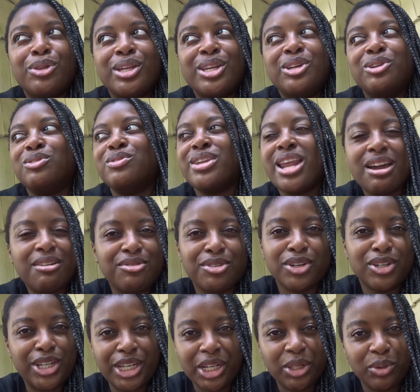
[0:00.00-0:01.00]
then you'll
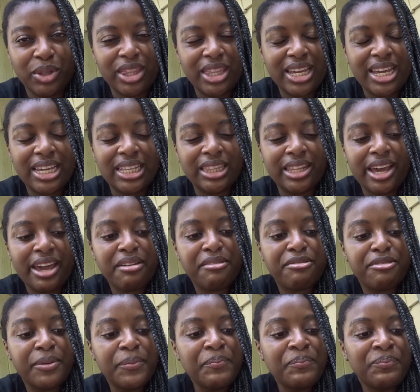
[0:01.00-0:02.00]
never deal with it in
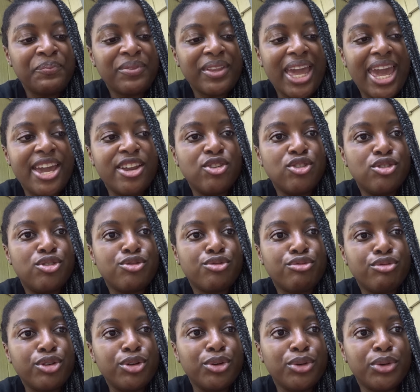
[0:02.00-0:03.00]
life. And
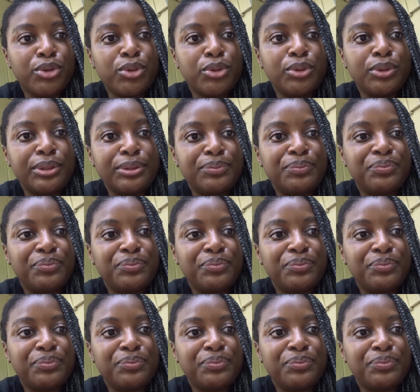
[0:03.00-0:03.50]
Drew,